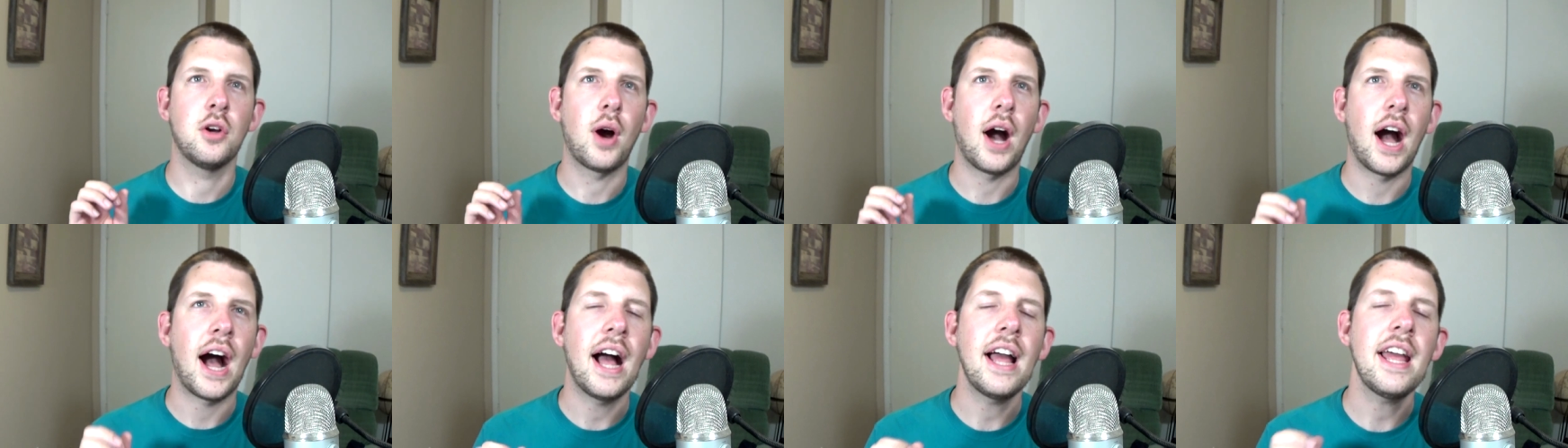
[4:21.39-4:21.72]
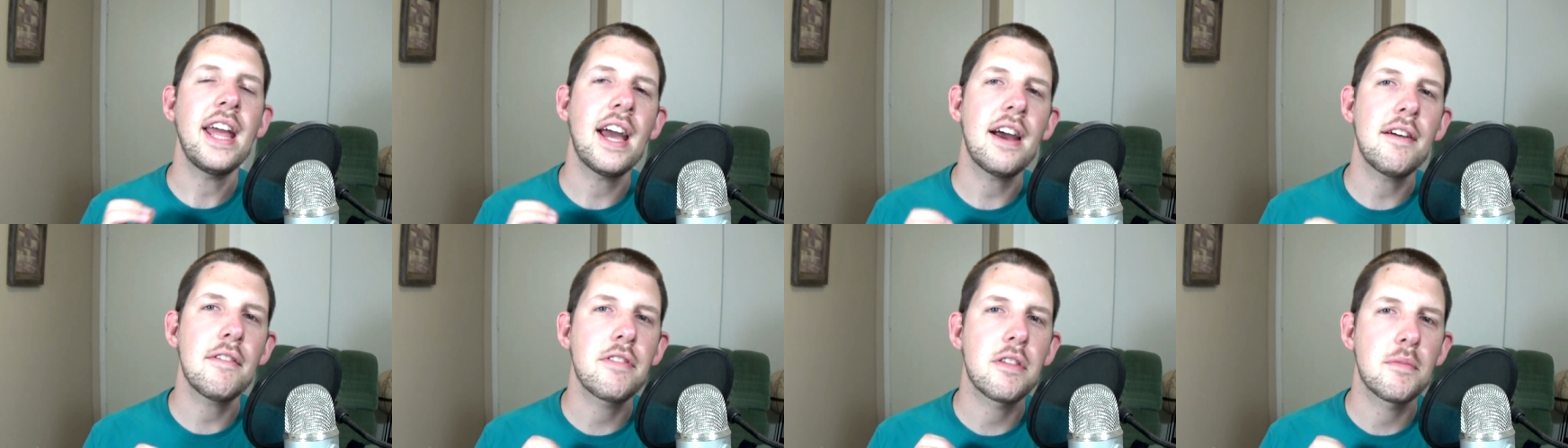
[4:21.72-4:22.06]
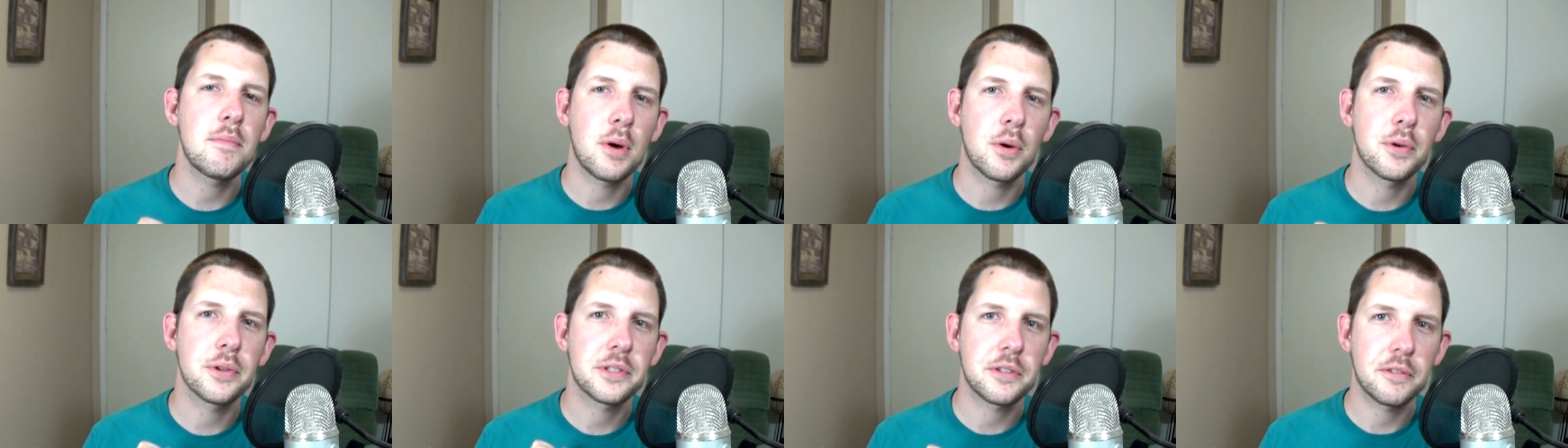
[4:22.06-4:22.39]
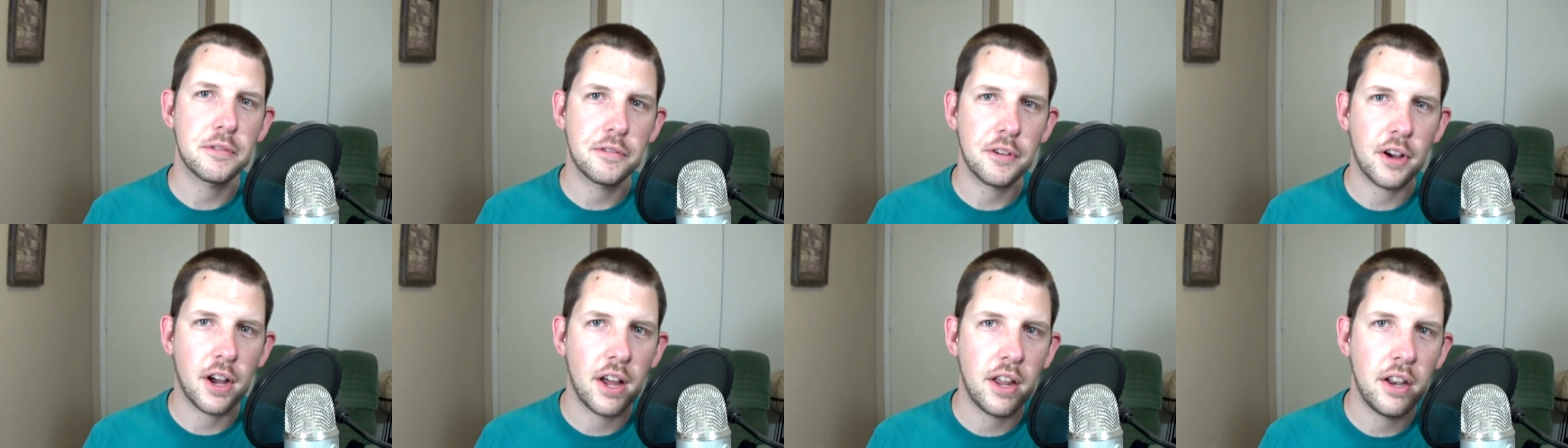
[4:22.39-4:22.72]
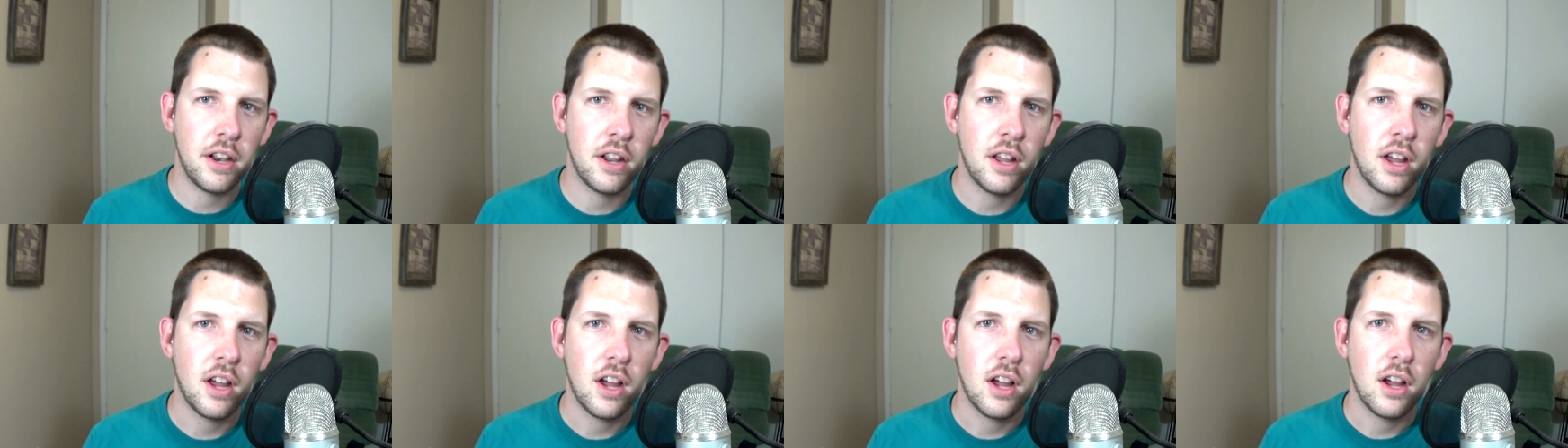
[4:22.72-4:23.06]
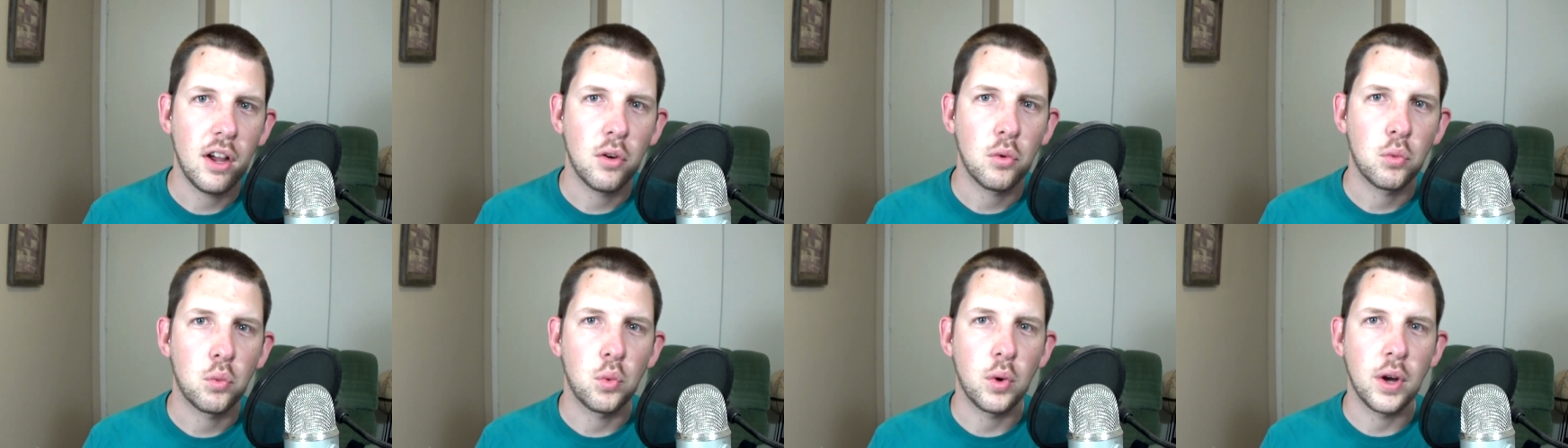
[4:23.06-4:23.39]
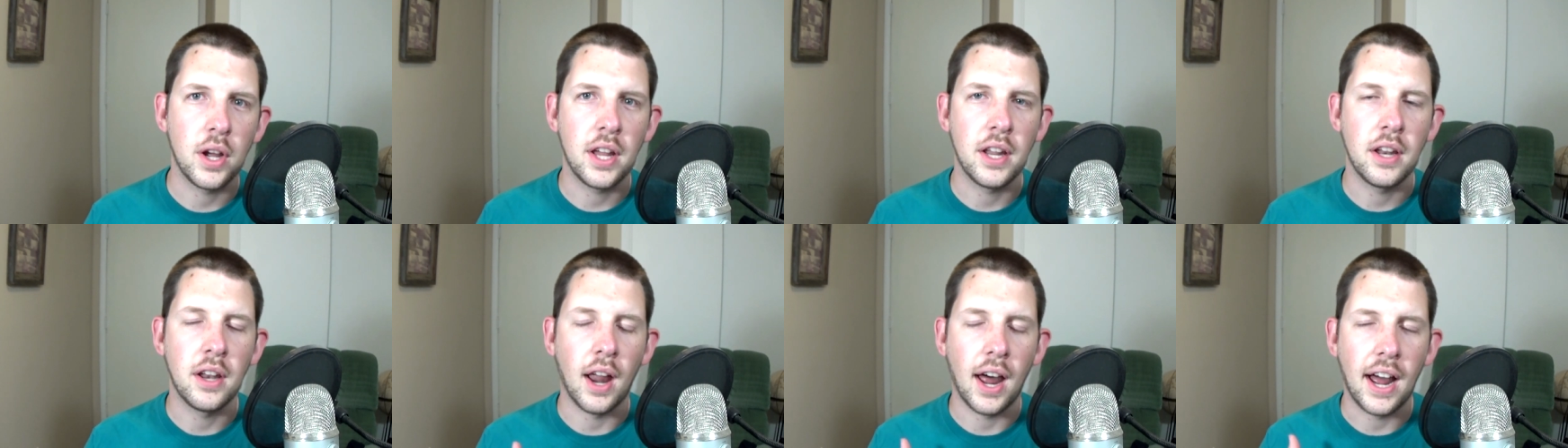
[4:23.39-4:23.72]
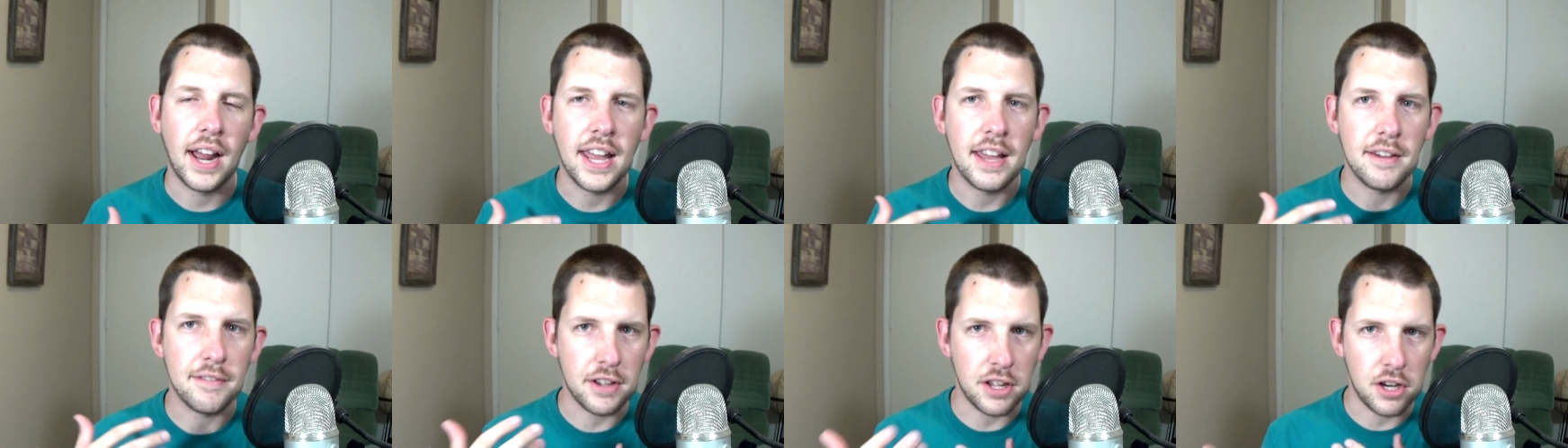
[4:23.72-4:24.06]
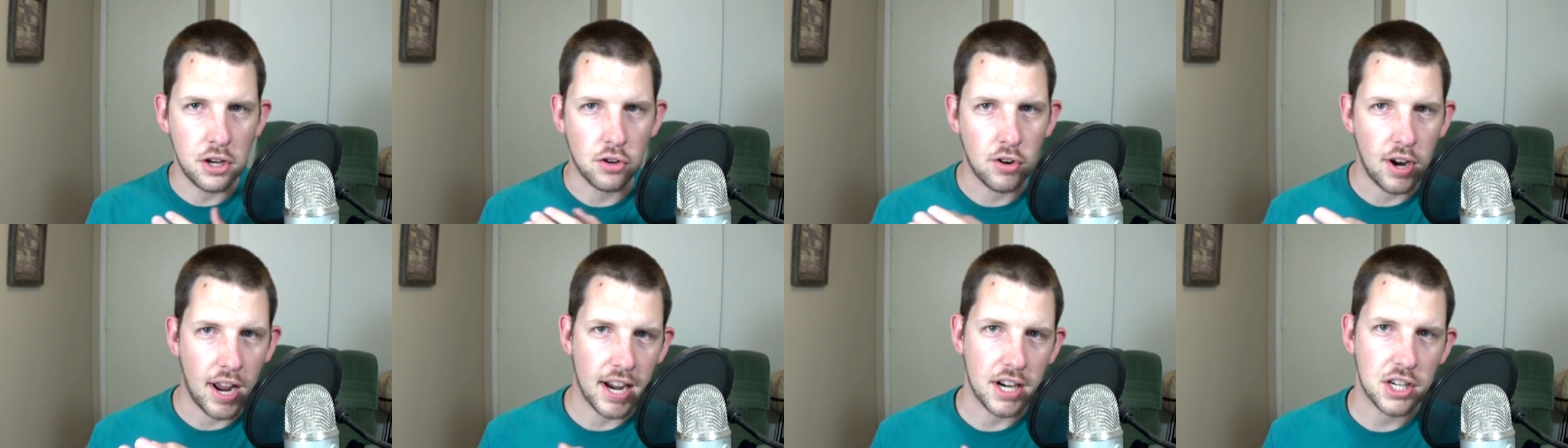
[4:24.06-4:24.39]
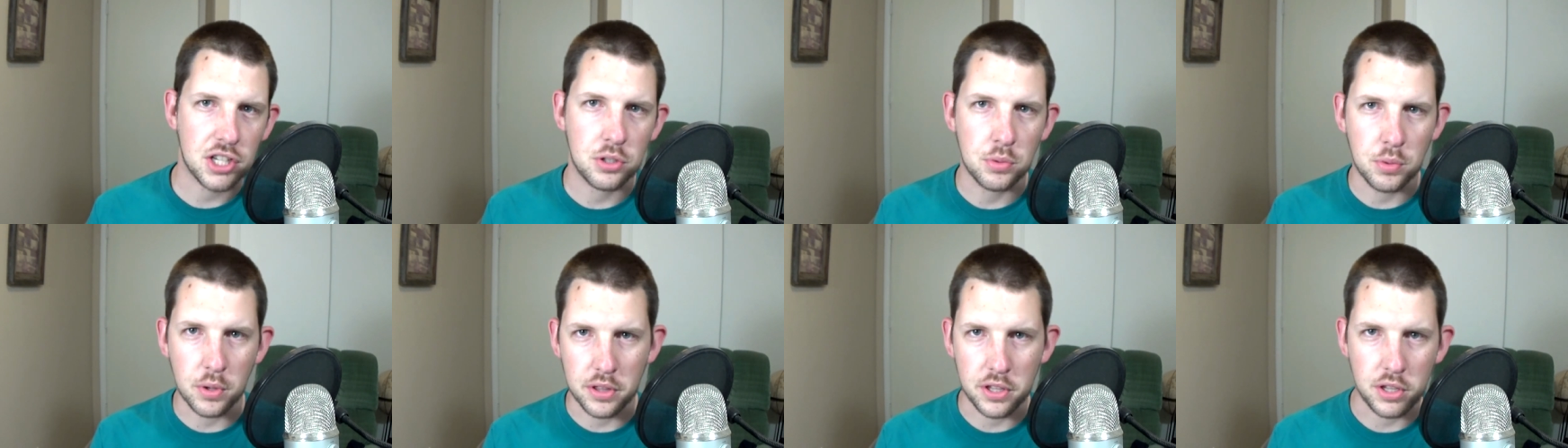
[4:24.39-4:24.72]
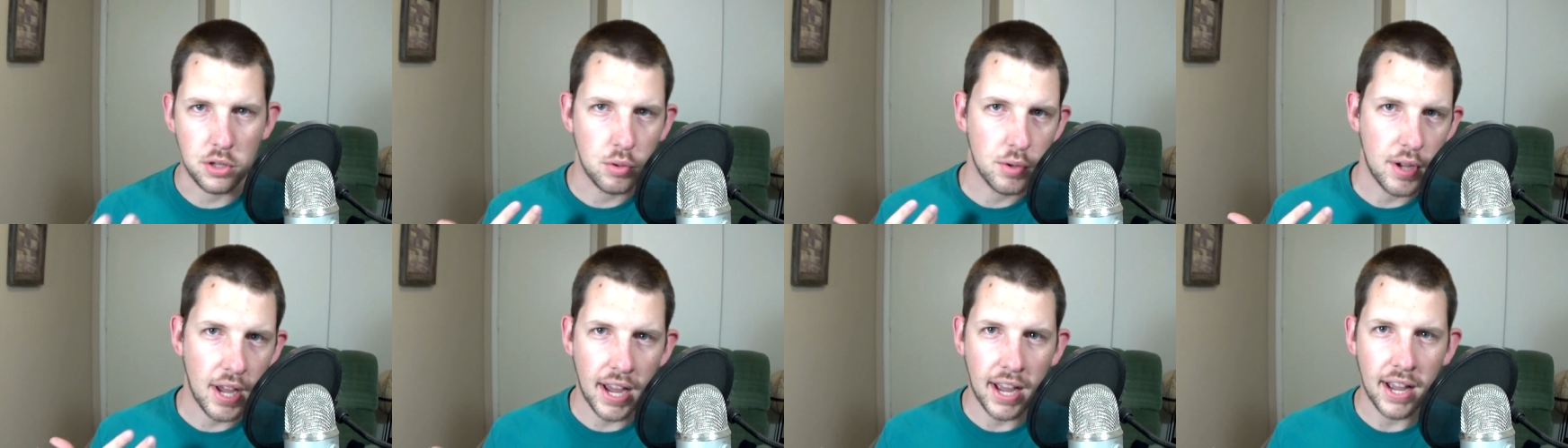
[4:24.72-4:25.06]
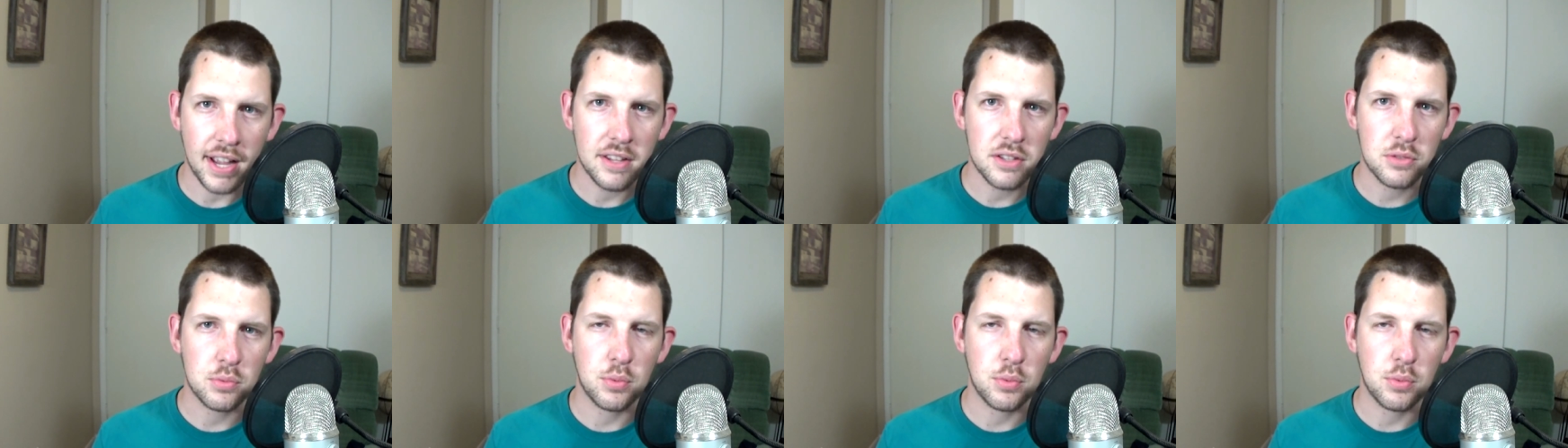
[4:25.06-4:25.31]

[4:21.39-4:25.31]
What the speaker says: I have the most fun when I have interaction with you guys,